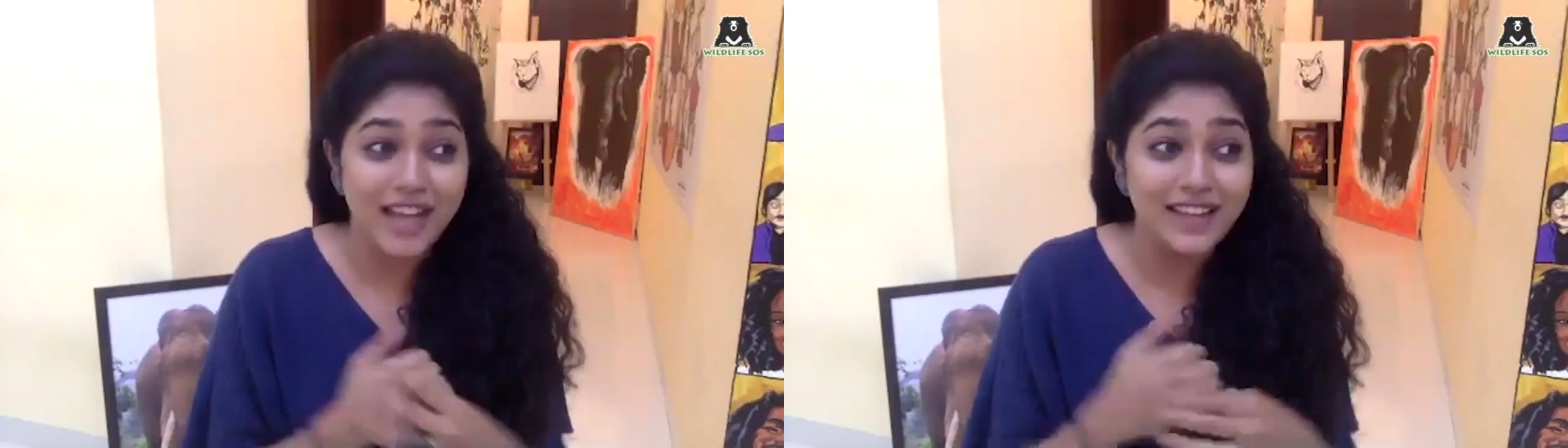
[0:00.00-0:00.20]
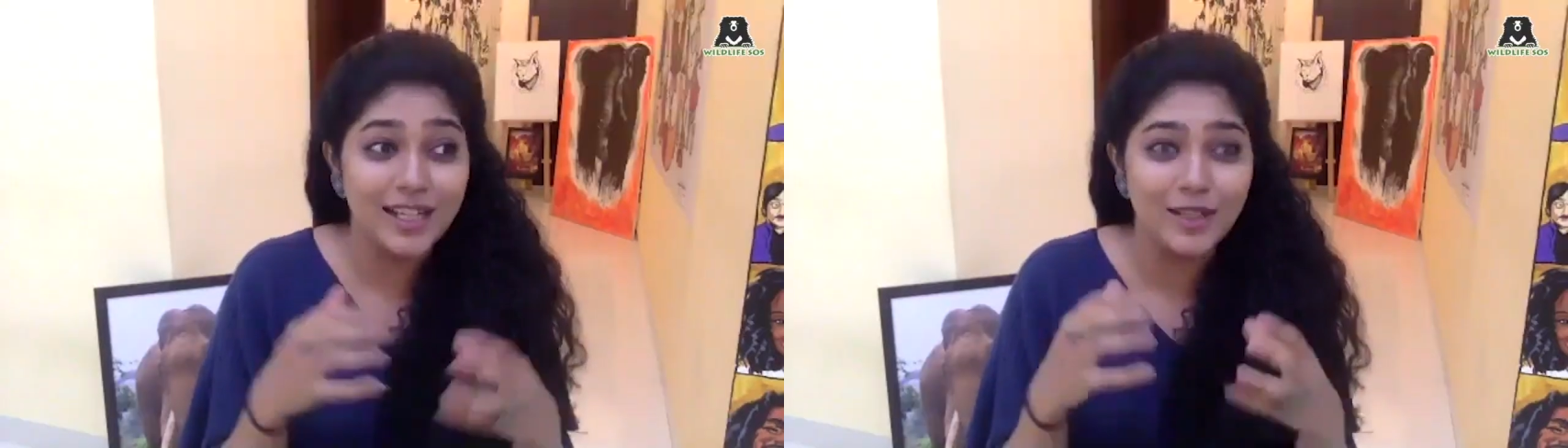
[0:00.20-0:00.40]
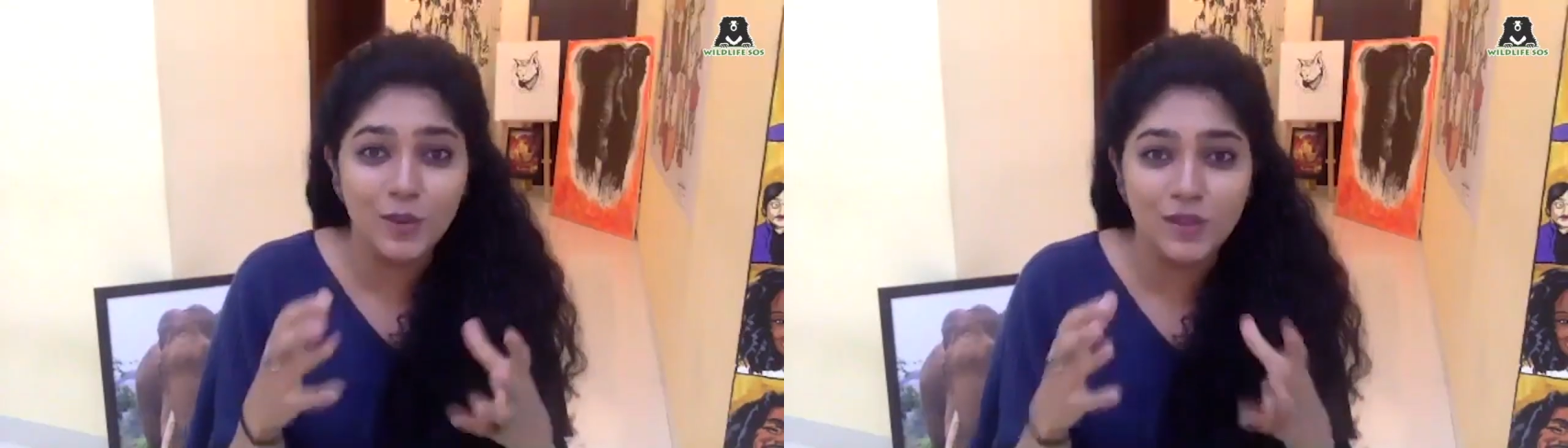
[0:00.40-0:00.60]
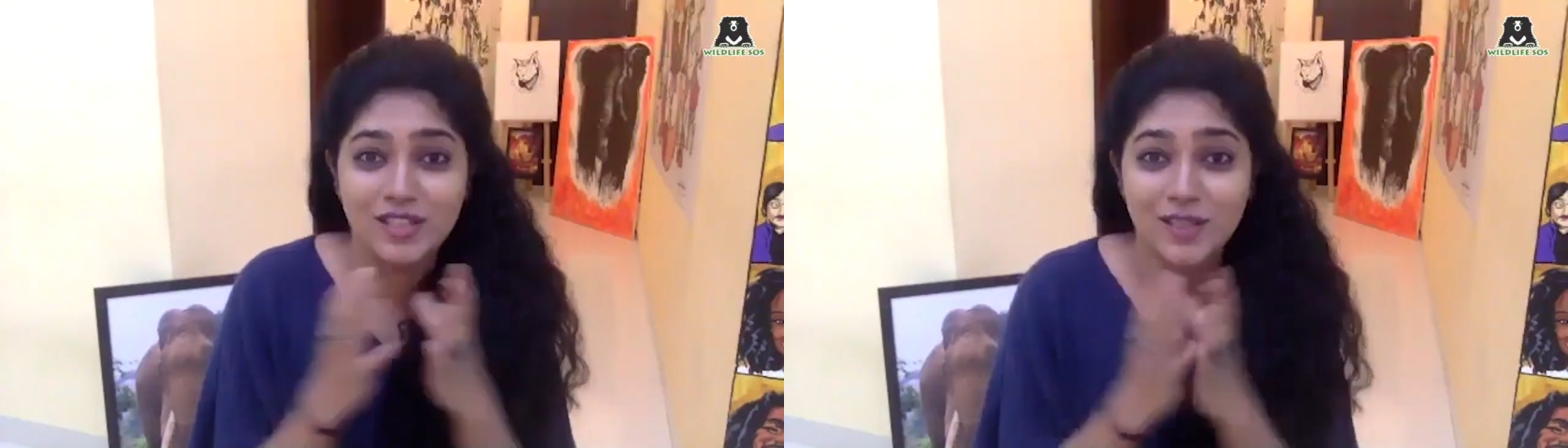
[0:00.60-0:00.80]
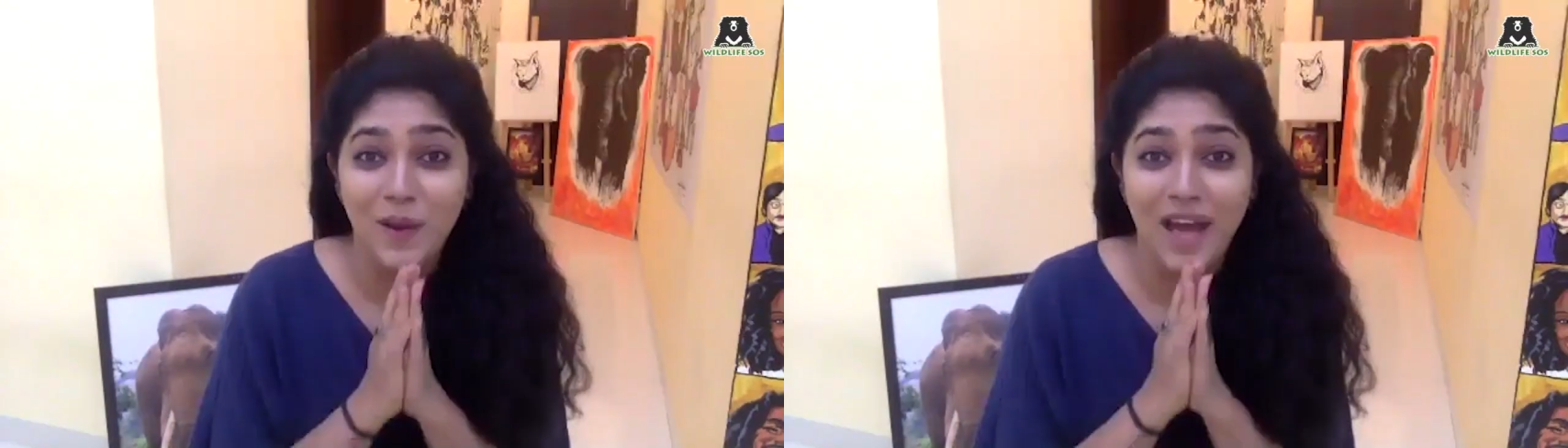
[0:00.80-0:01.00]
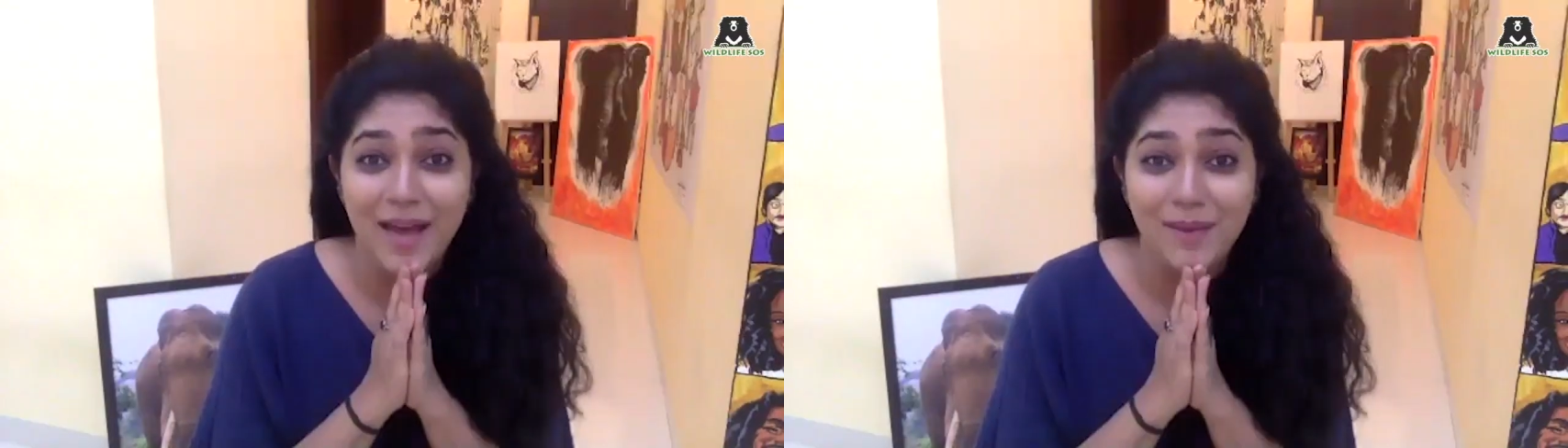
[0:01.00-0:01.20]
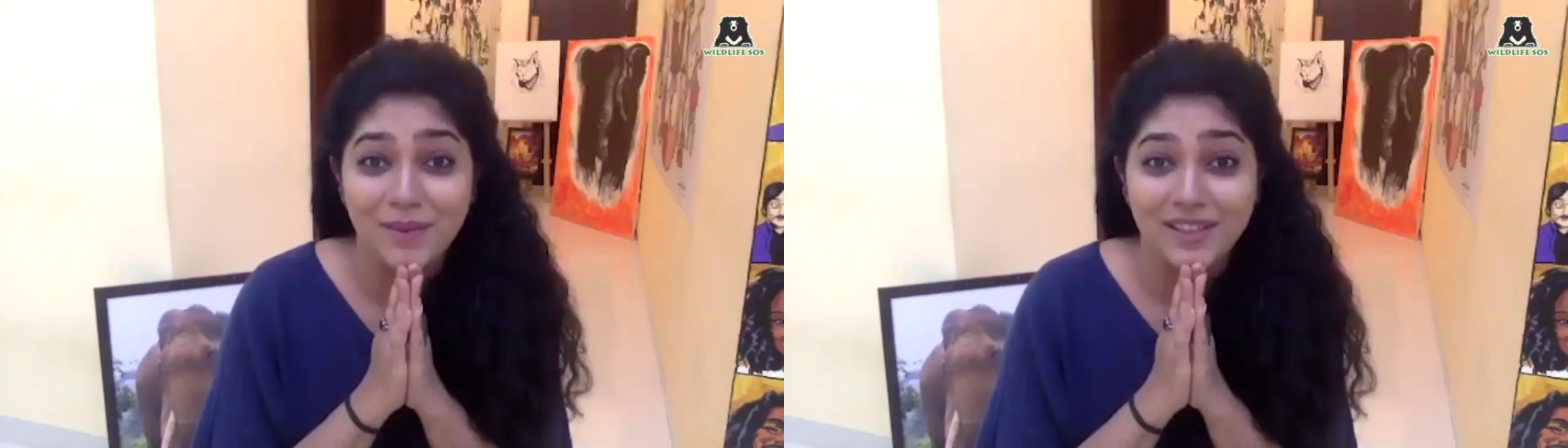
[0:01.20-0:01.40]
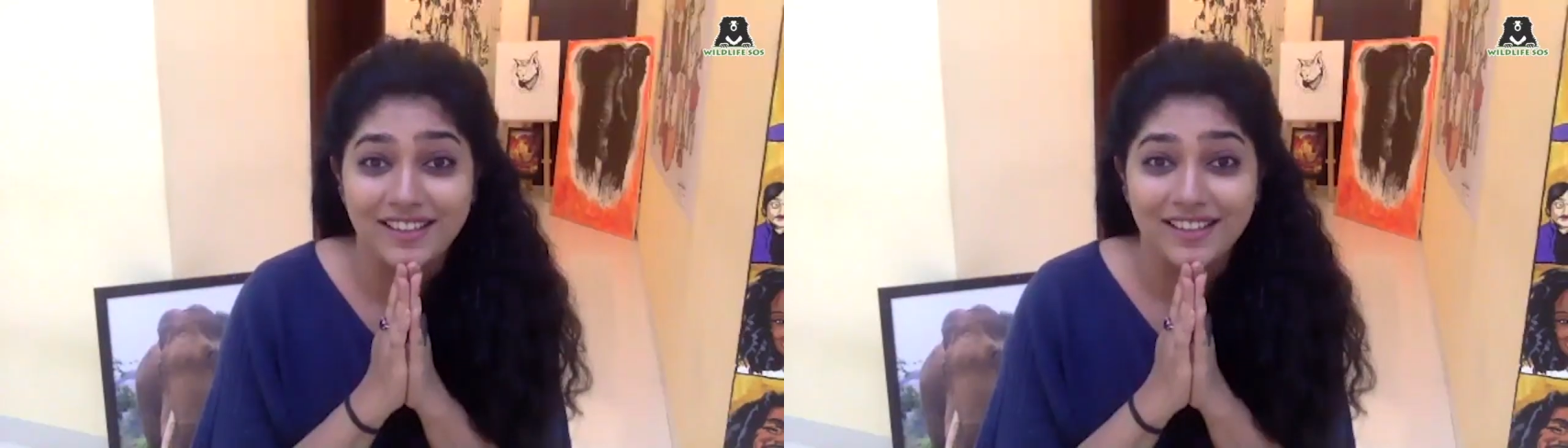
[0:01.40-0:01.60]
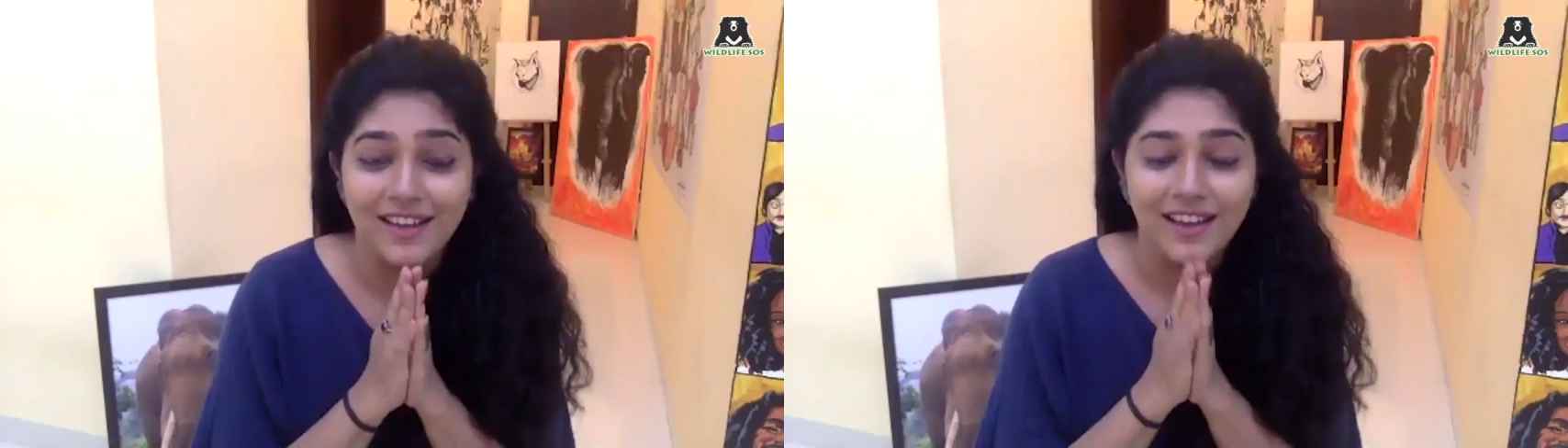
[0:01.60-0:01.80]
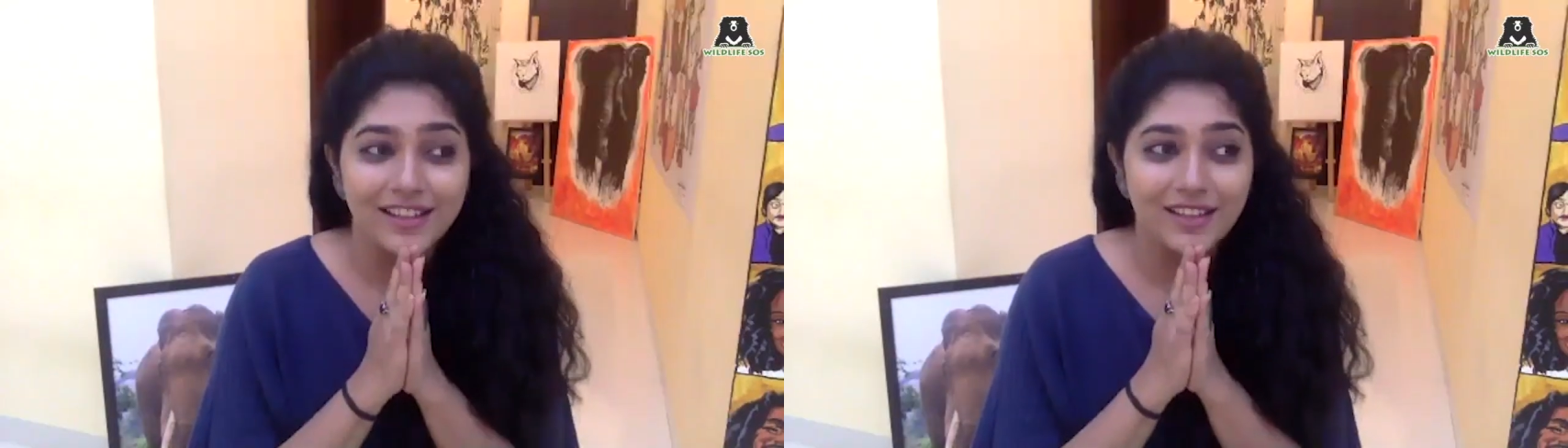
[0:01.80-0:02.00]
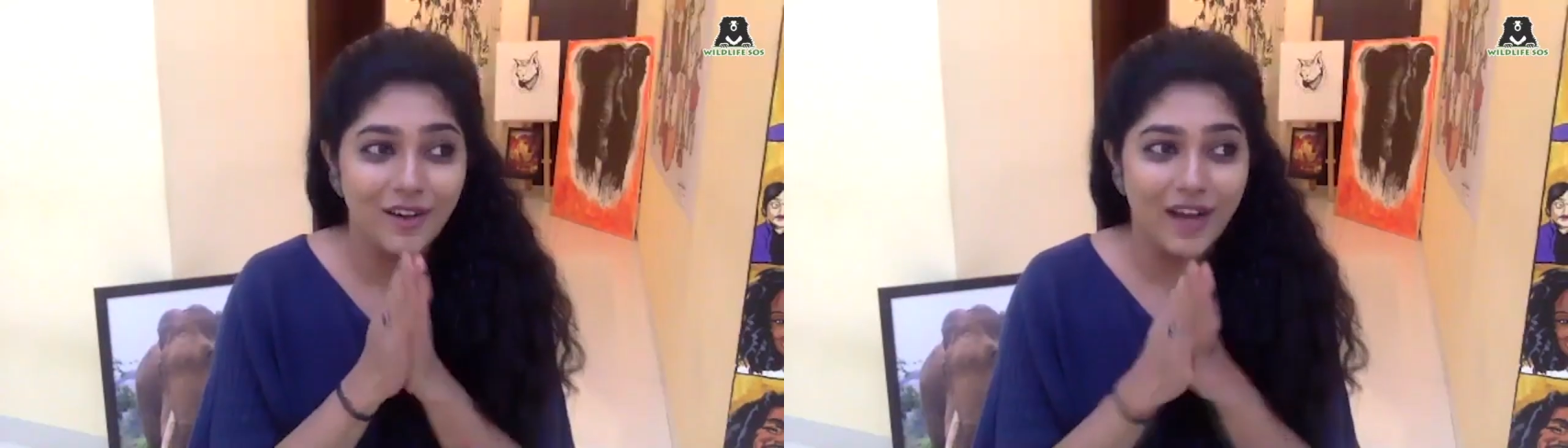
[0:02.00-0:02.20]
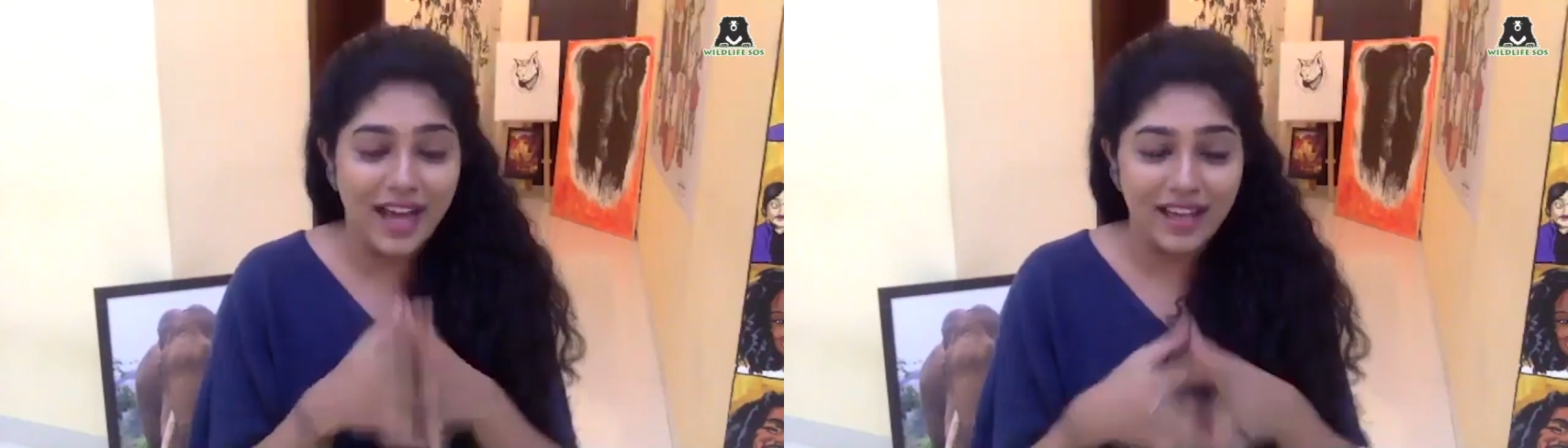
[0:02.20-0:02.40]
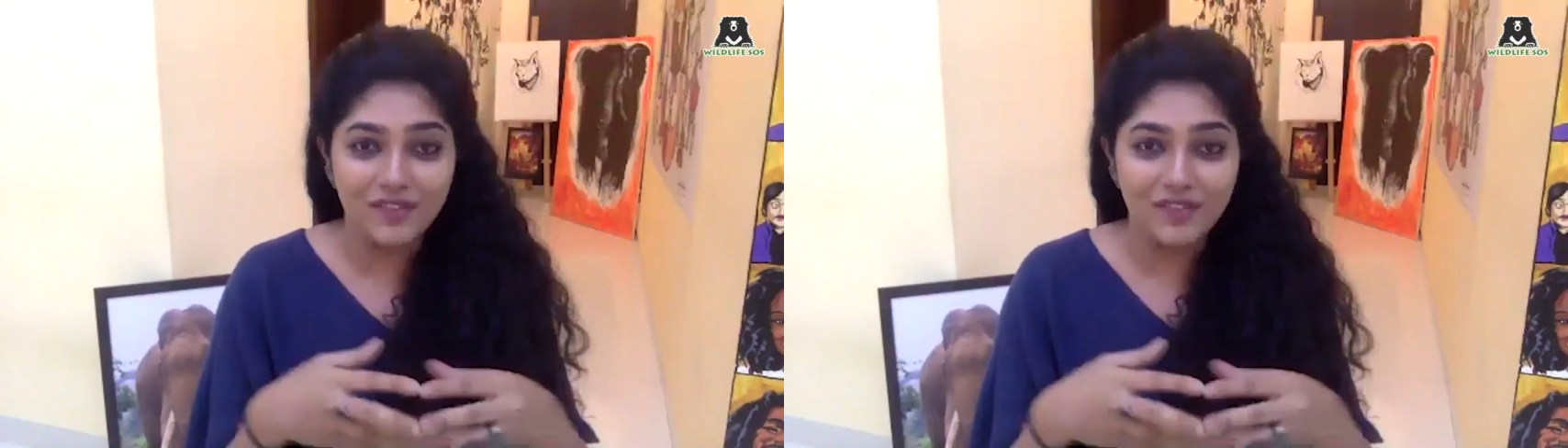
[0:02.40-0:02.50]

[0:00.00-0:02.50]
and they looked so happy you know i have